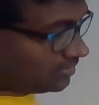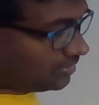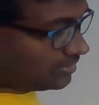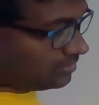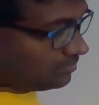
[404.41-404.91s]

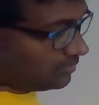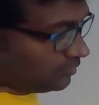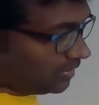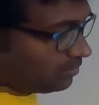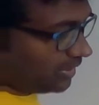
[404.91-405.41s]
log
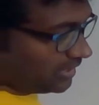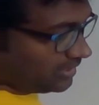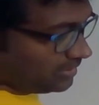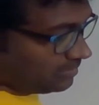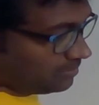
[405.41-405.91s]
1
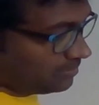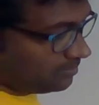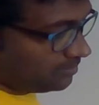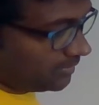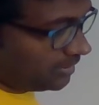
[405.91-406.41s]
by
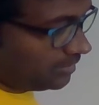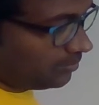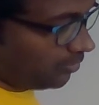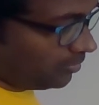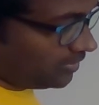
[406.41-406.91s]

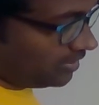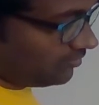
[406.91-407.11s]
probability